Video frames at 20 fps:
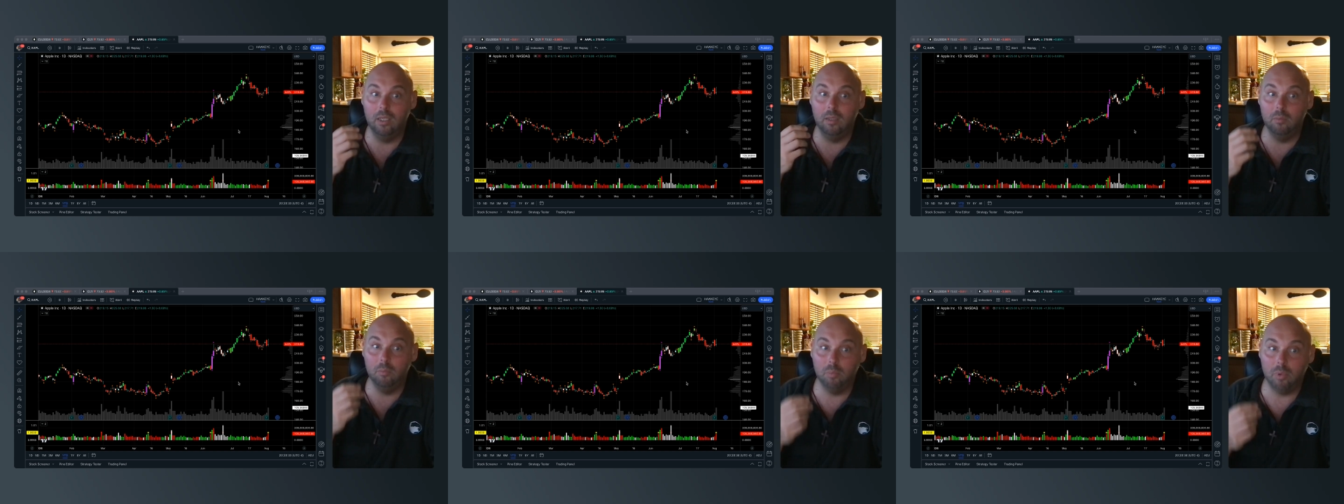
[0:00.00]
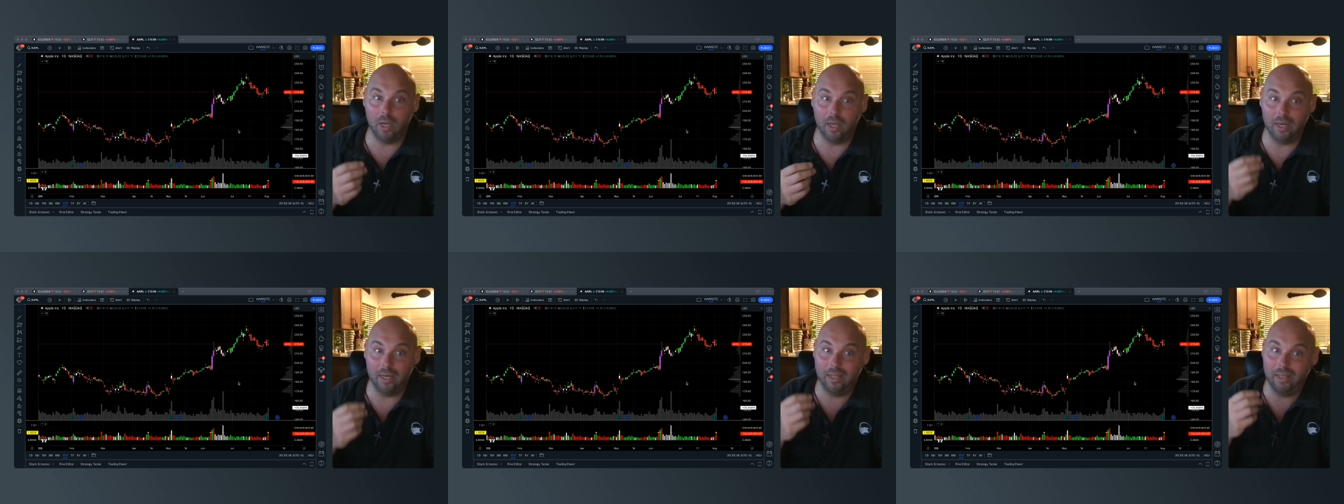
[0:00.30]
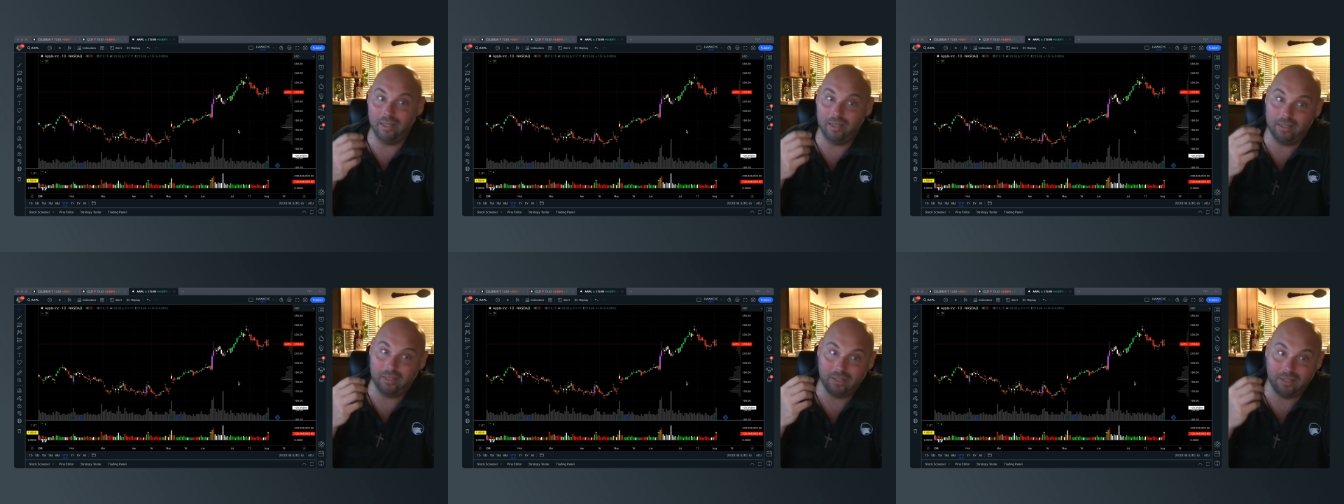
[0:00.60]
but
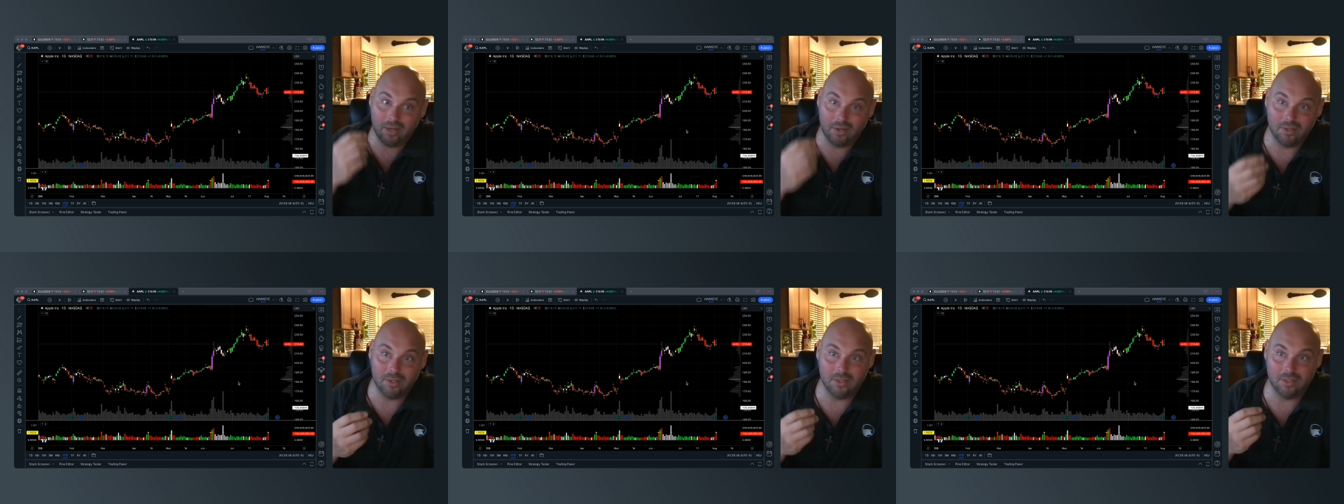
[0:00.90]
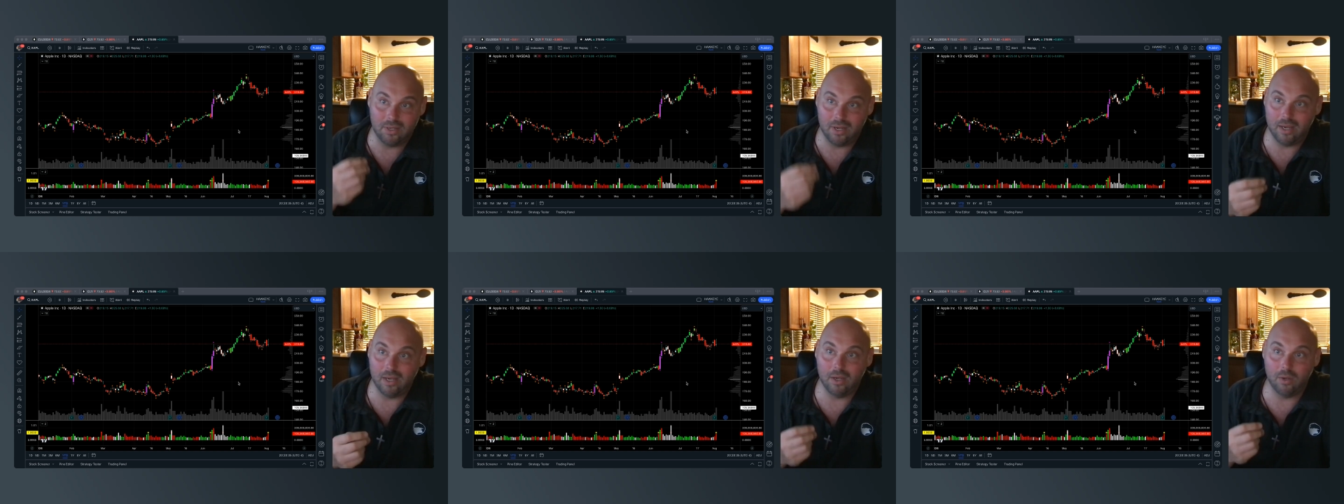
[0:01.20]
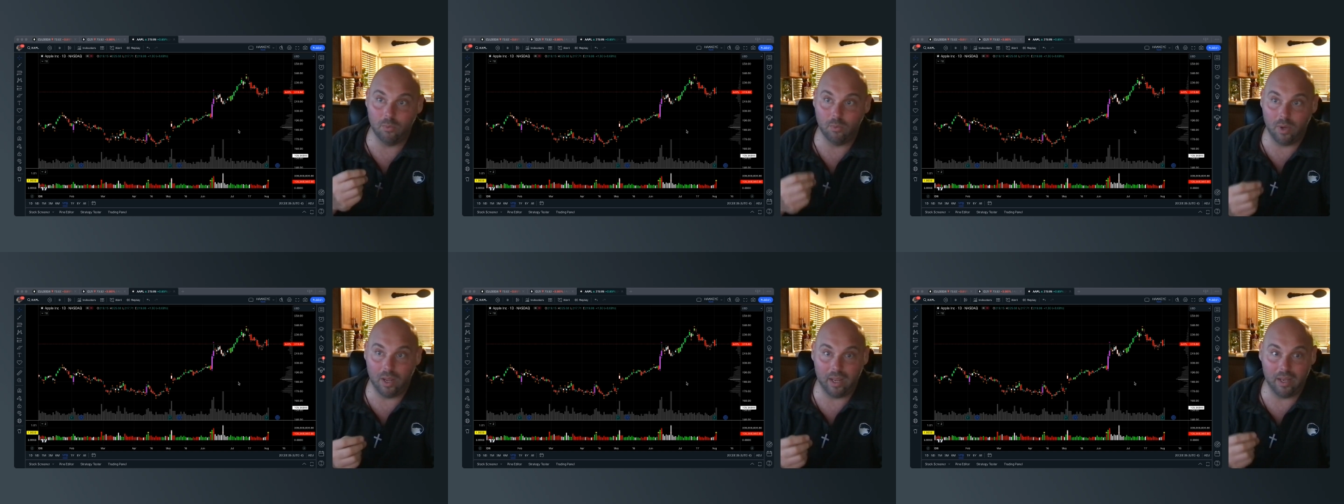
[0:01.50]
it doesn't take
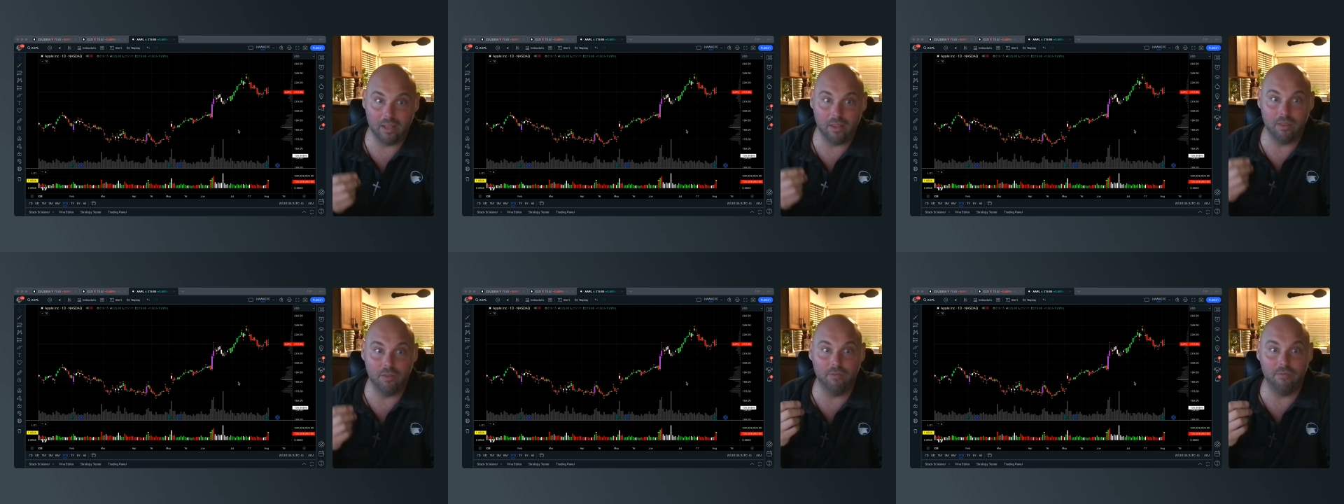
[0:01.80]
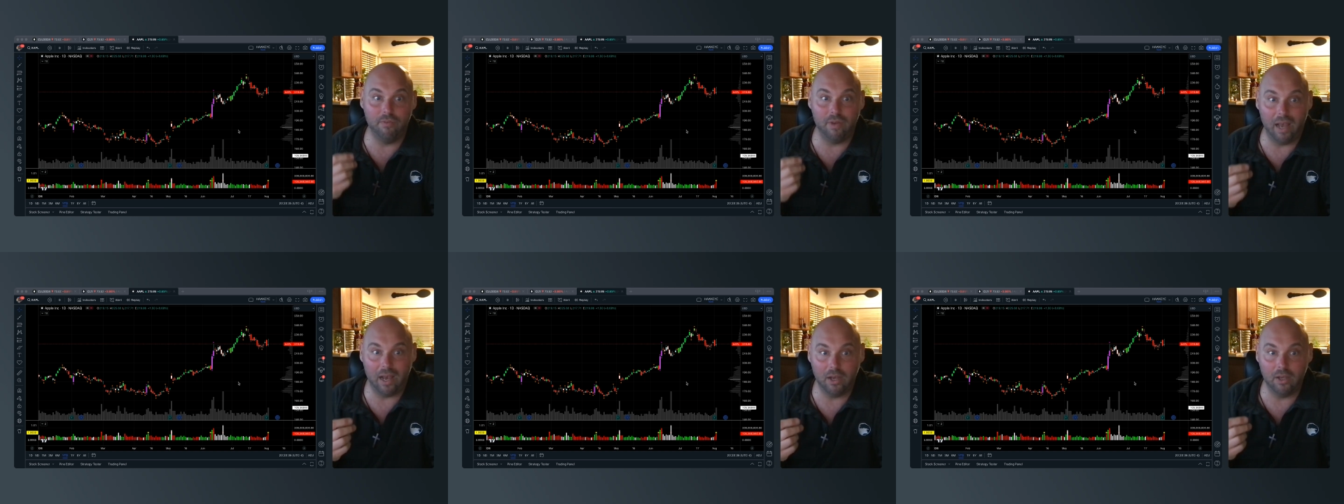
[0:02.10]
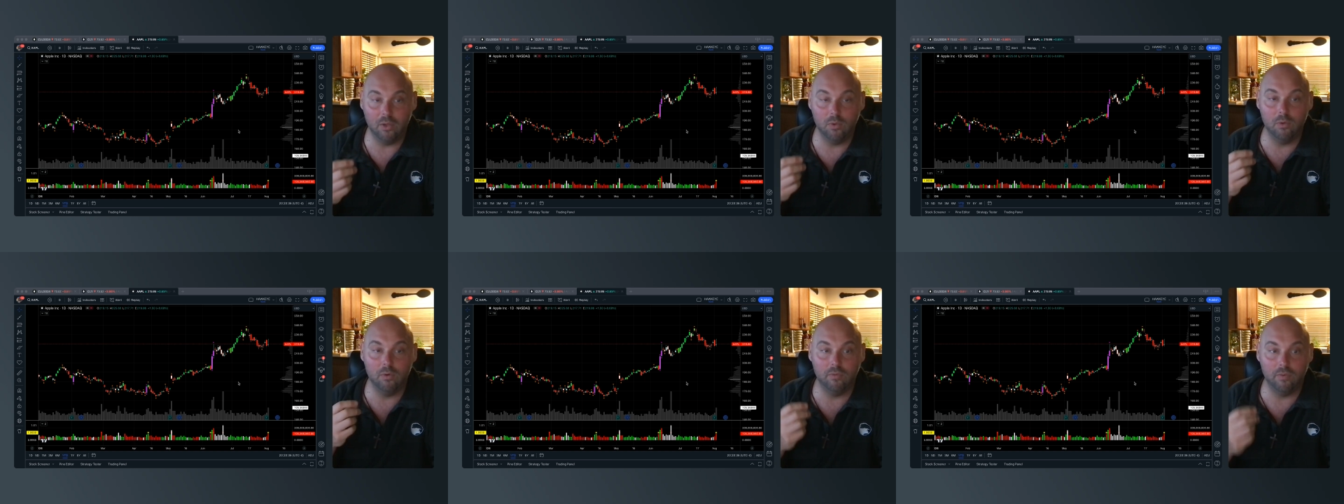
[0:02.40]
away the
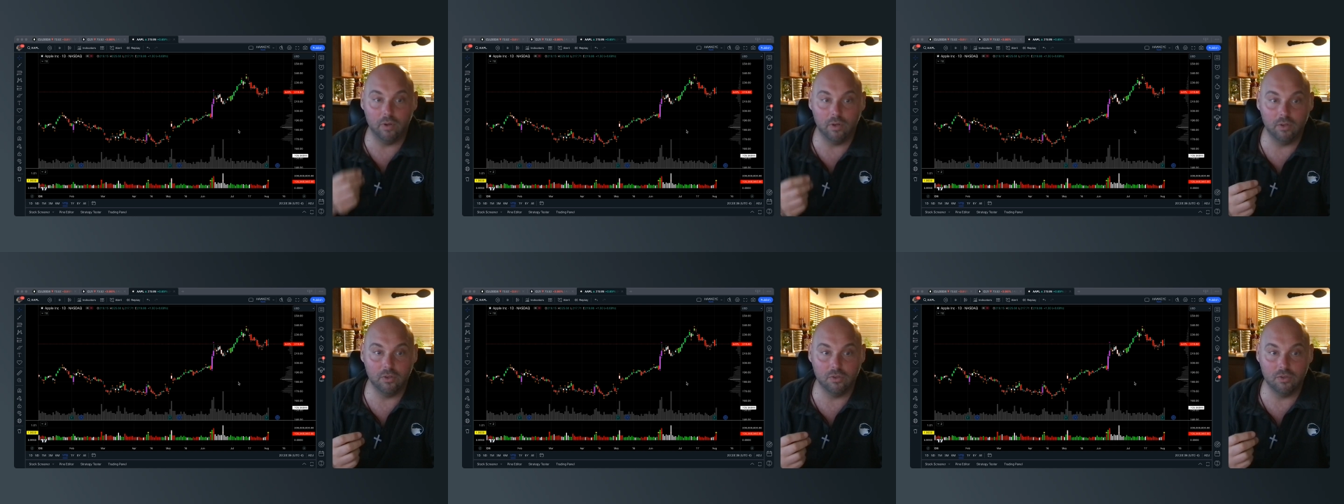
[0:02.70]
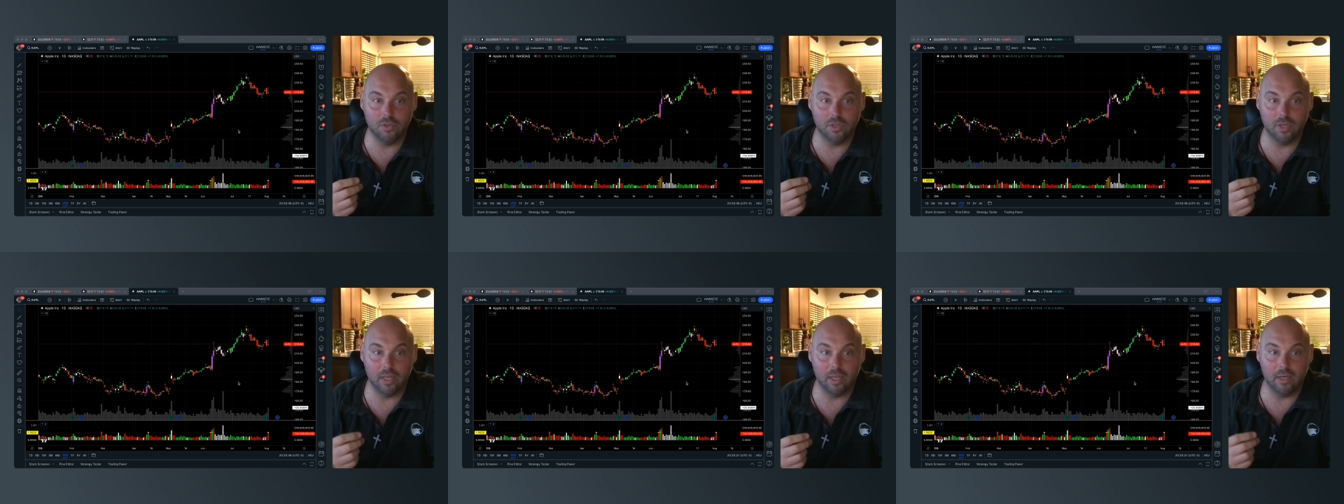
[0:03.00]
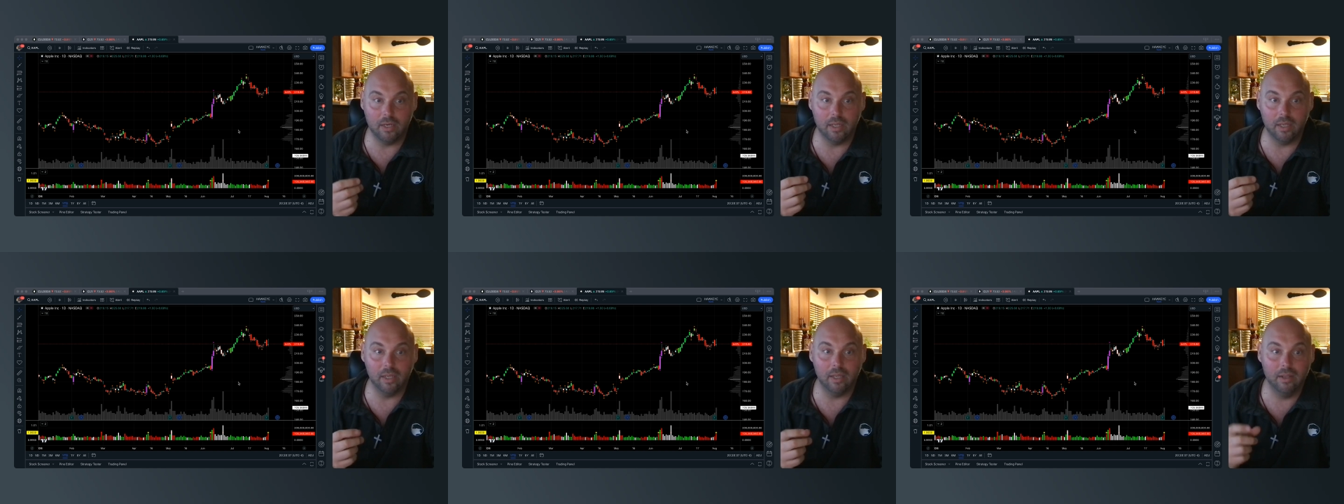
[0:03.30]
value of
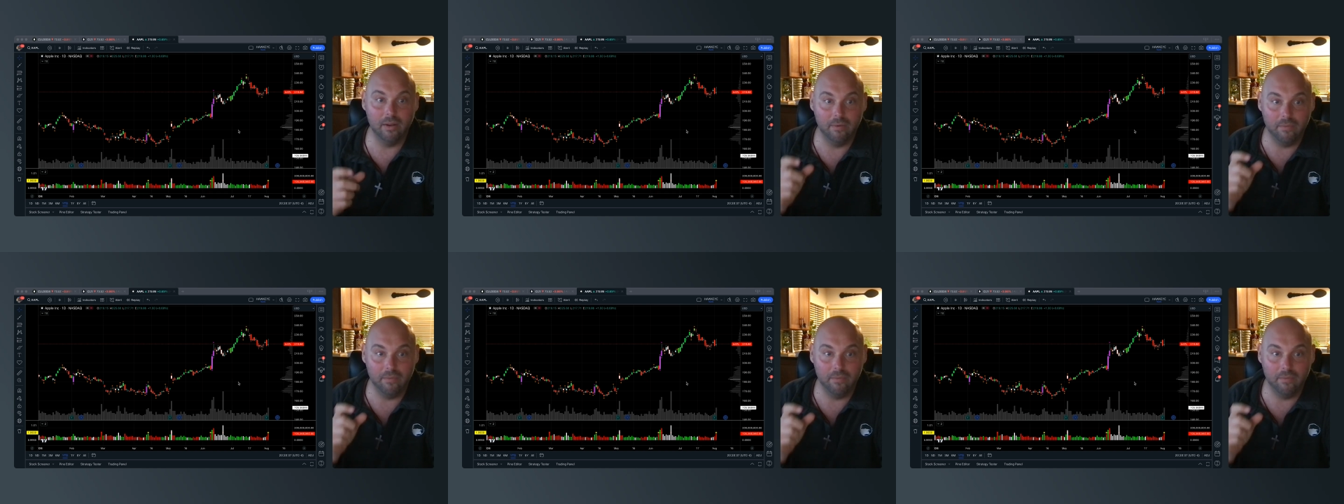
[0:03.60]
understanding